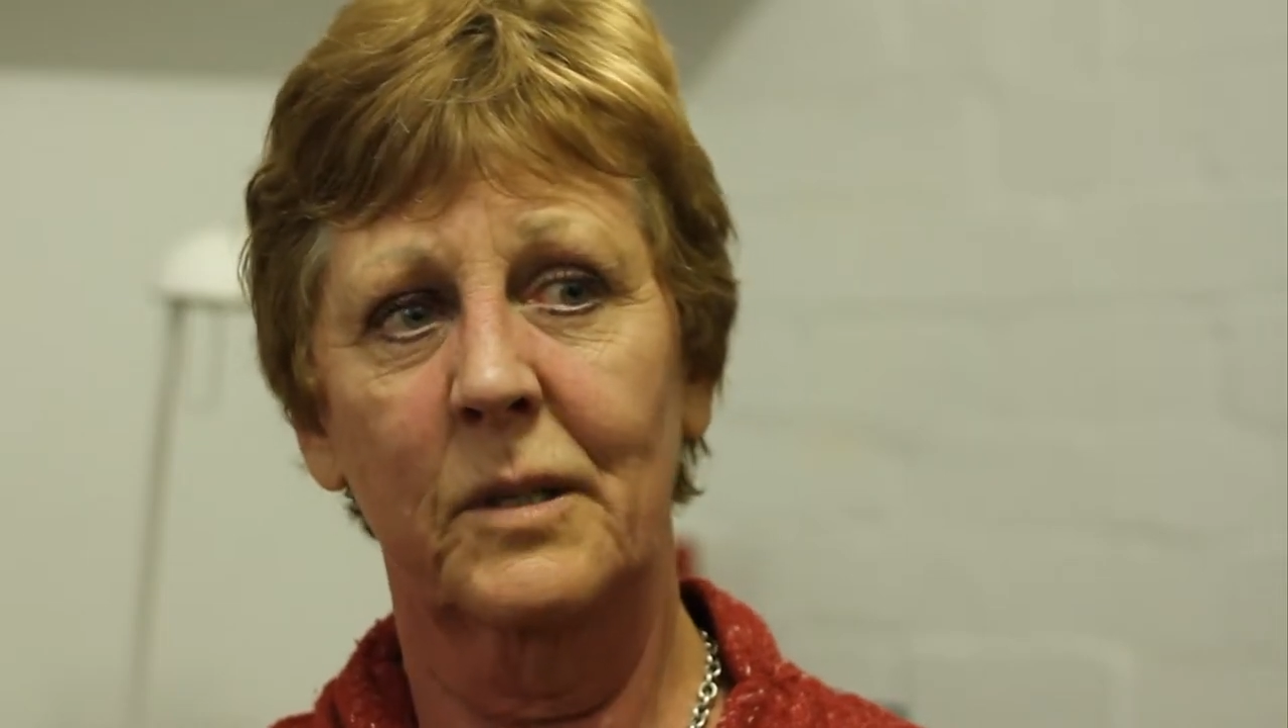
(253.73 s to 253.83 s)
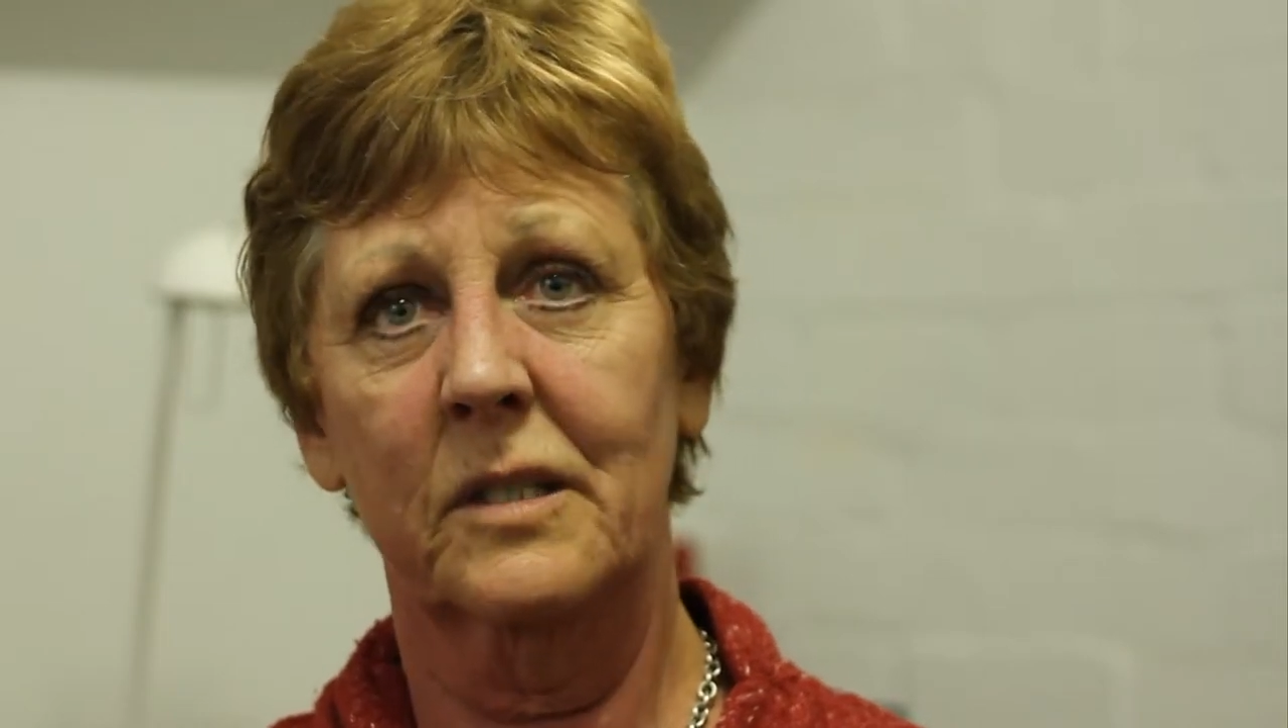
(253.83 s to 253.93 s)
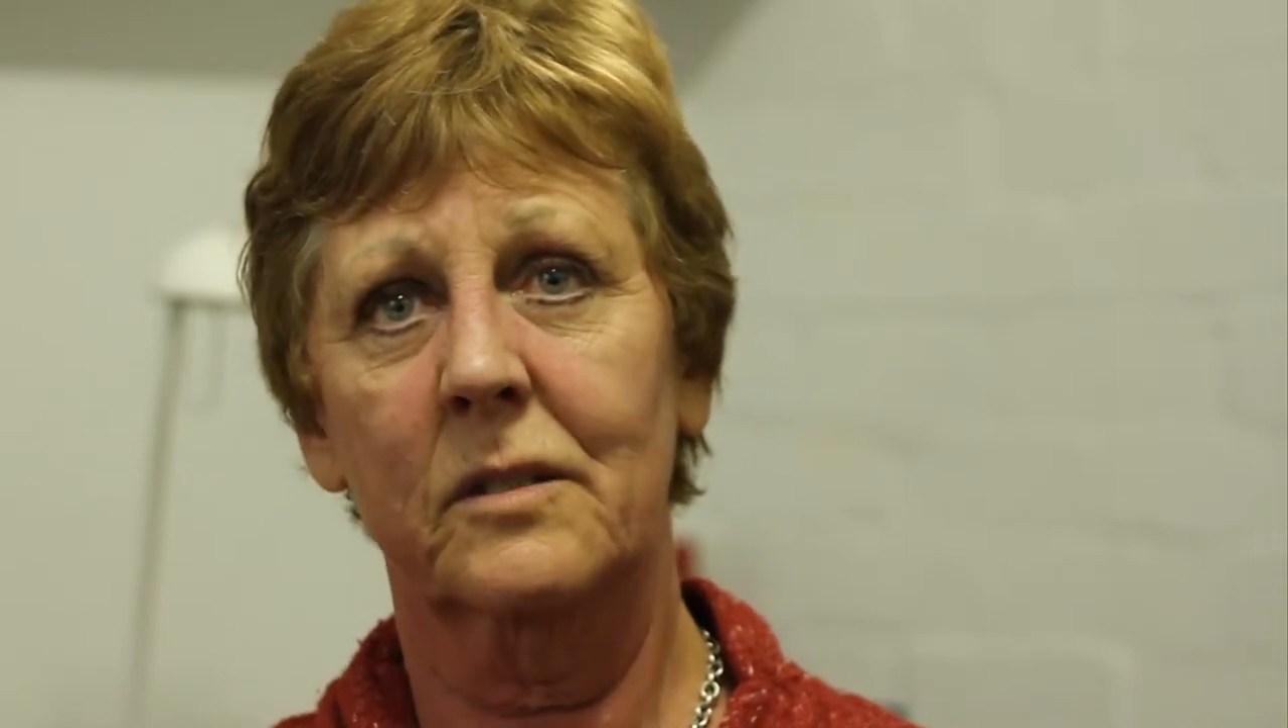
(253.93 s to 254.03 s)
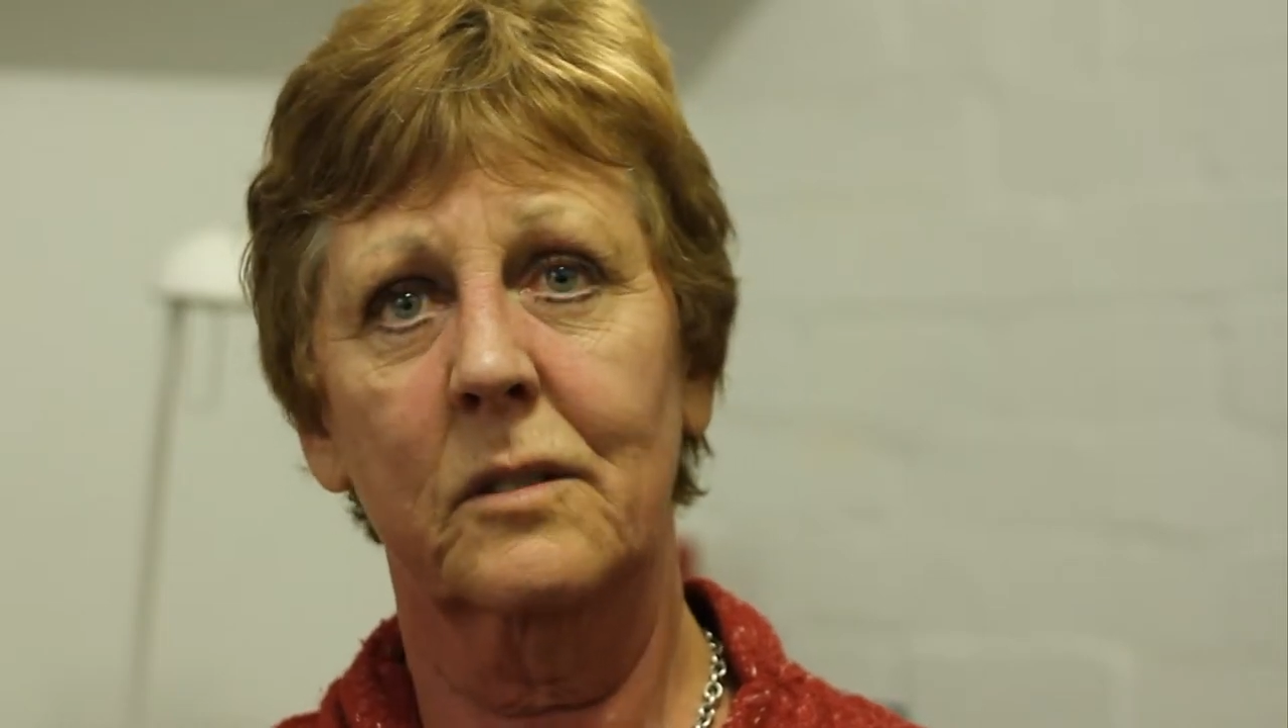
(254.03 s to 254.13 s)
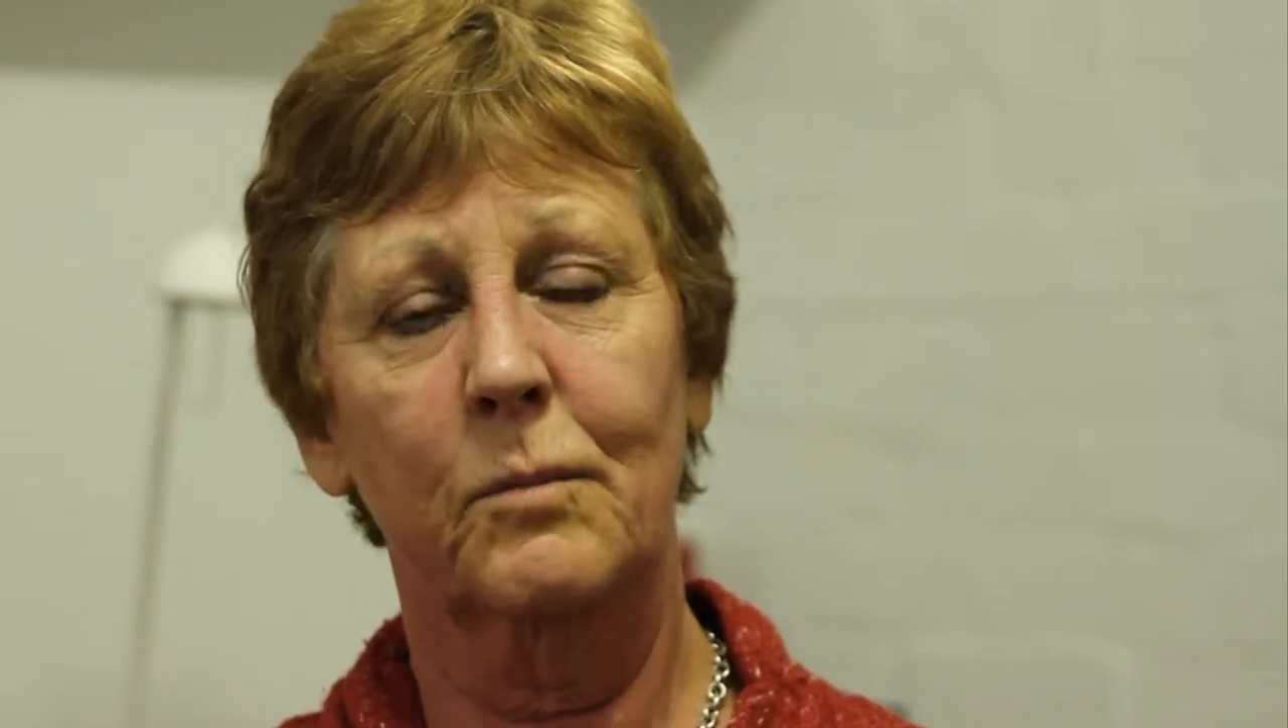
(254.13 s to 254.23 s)
bit
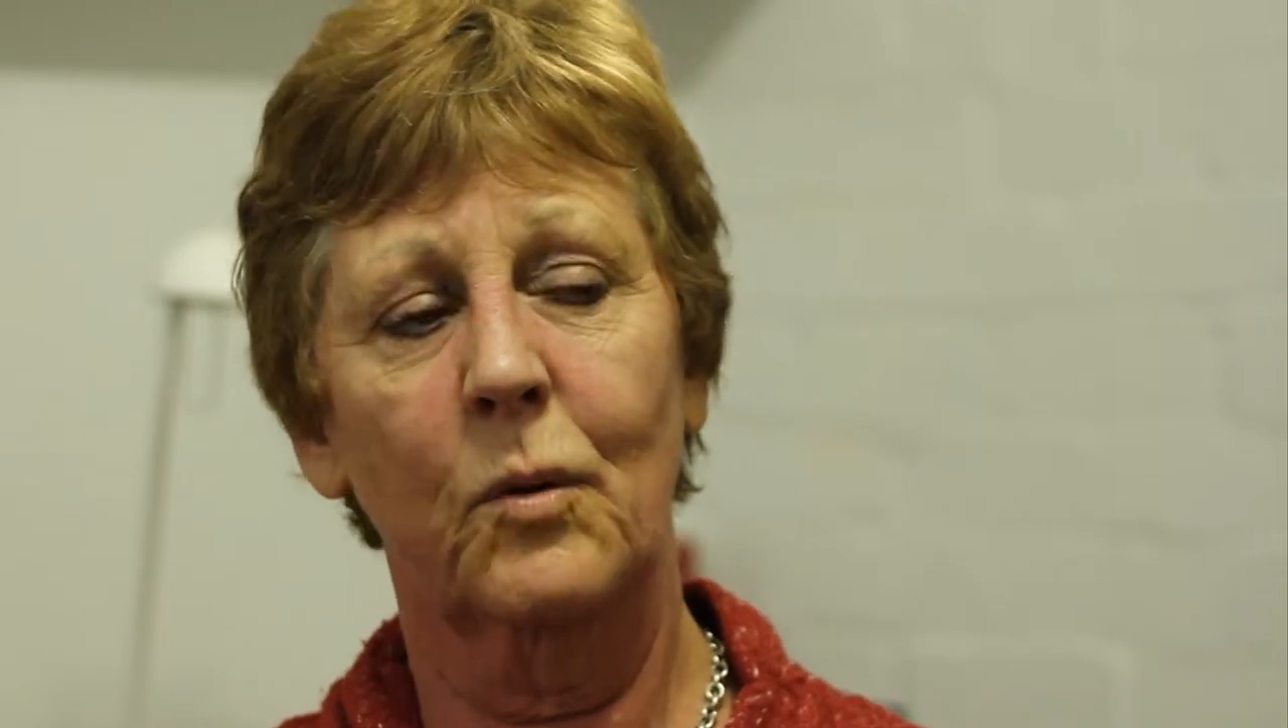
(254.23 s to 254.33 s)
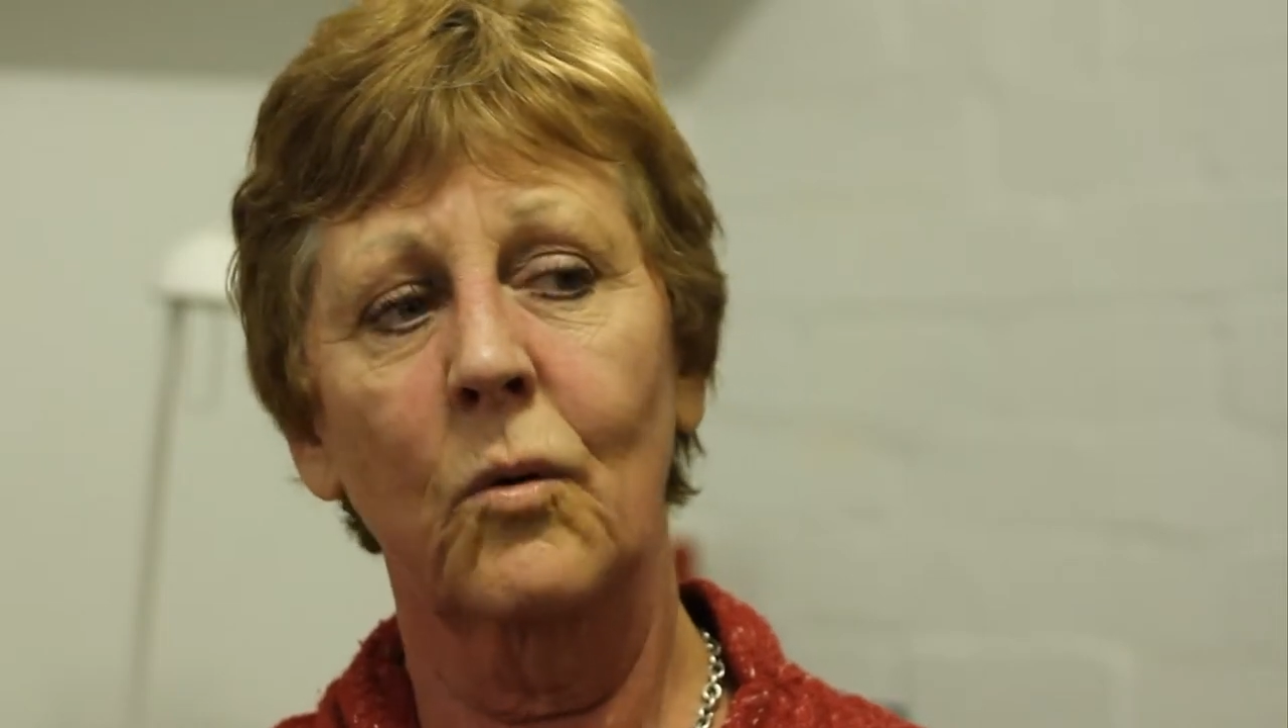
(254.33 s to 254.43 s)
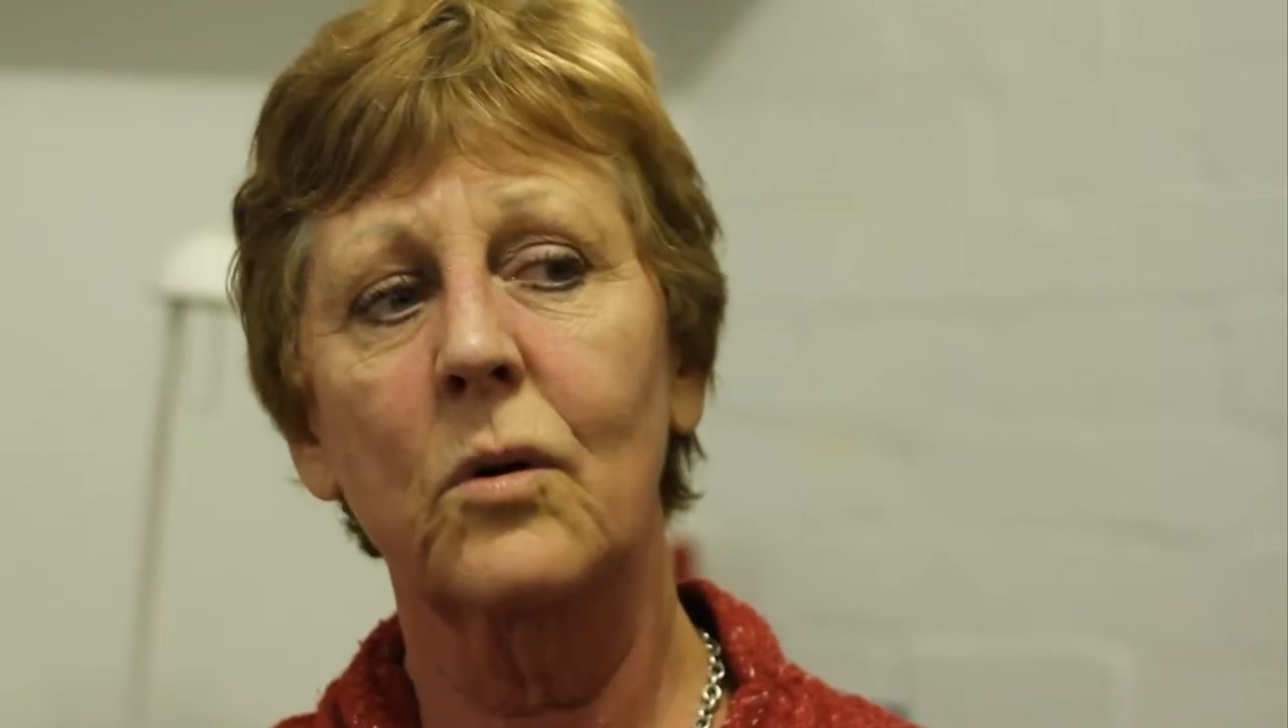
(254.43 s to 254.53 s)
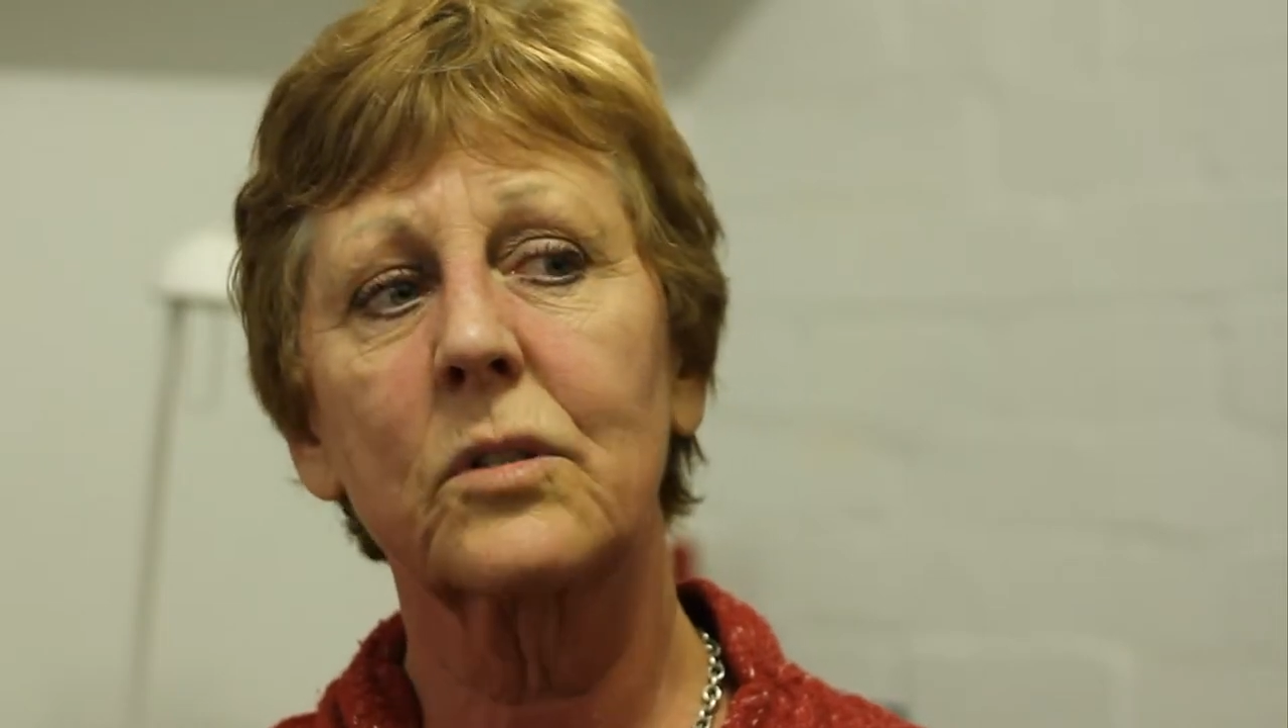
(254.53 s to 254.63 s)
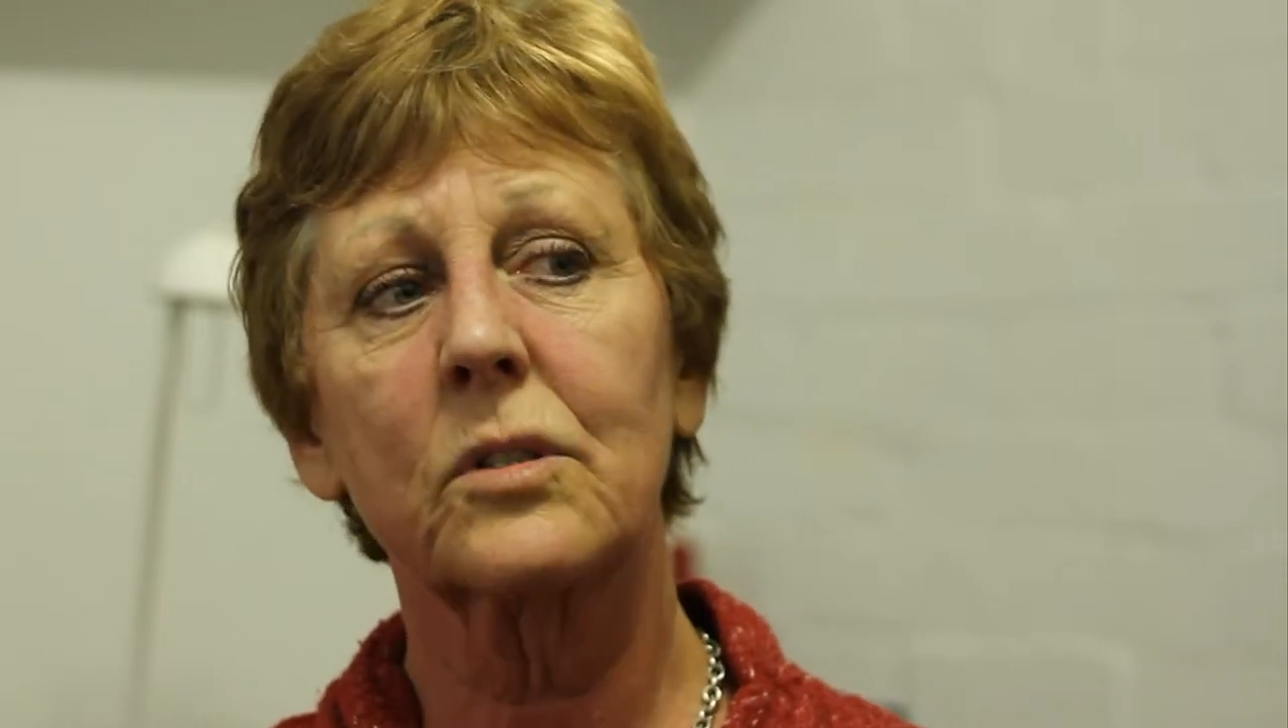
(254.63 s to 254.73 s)
of
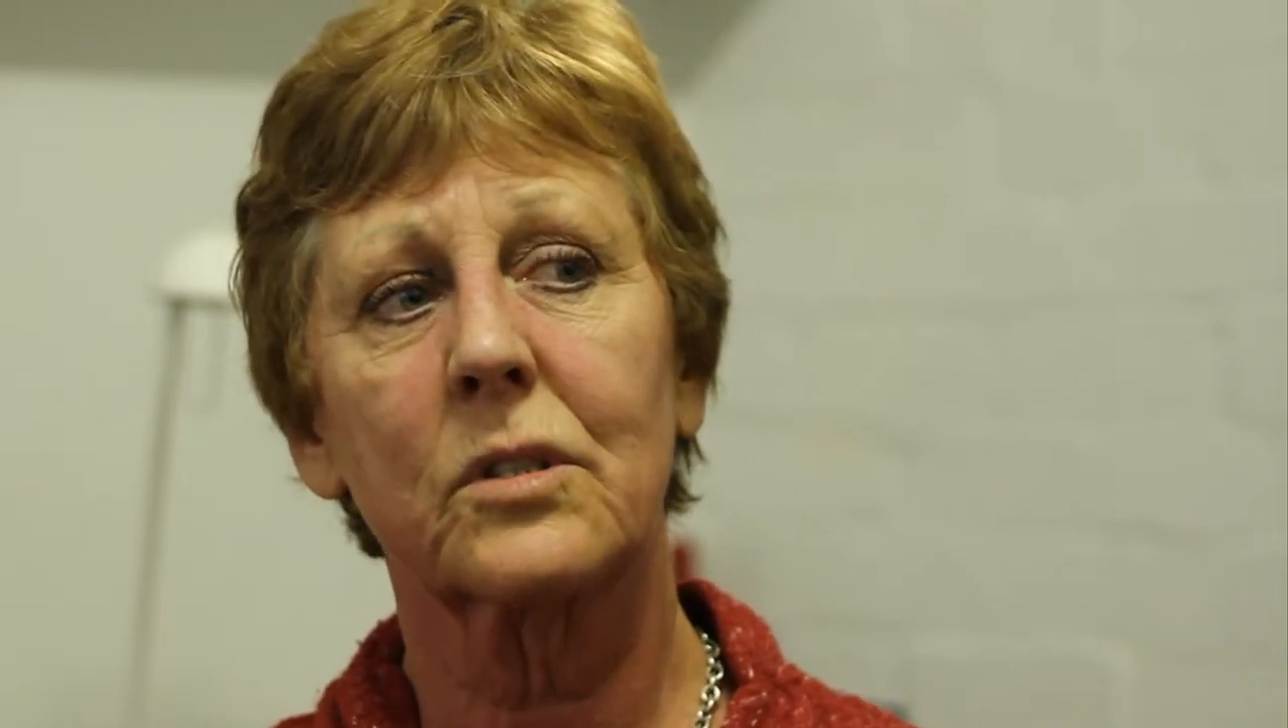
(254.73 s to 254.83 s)
support,